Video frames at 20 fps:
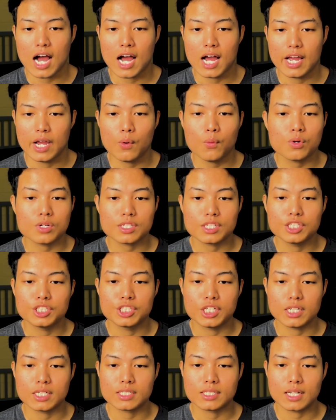It wasn't
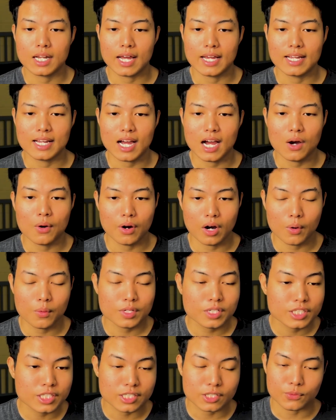just like I
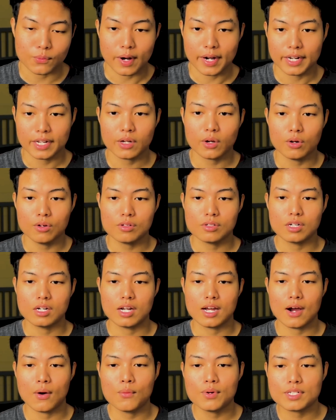wasn't just writing code.
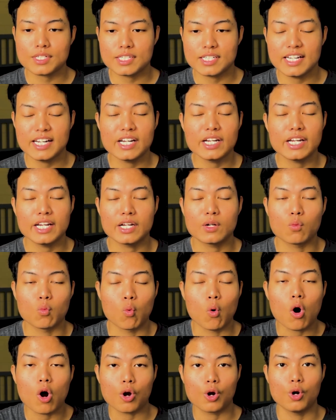I was seeing it
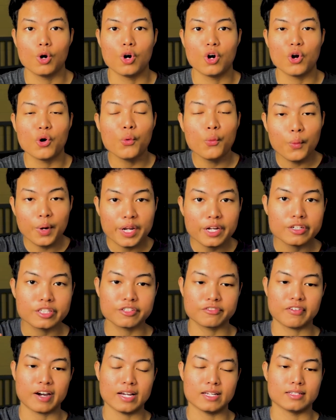work on real
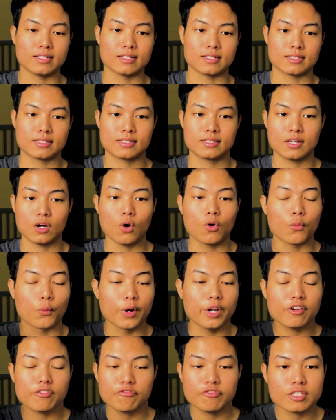devices, on
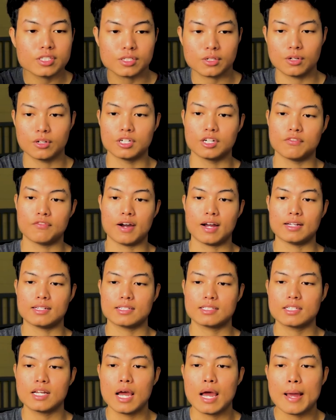real physical
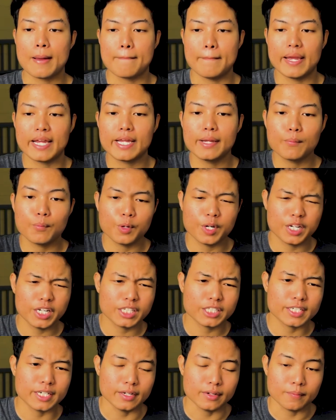devices, making
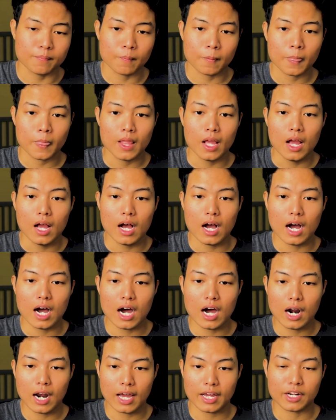prediction,
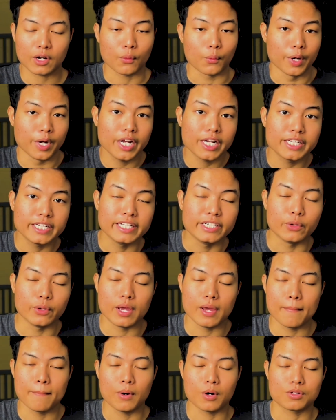like reacting to
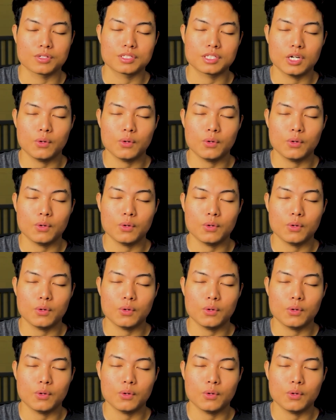inputs.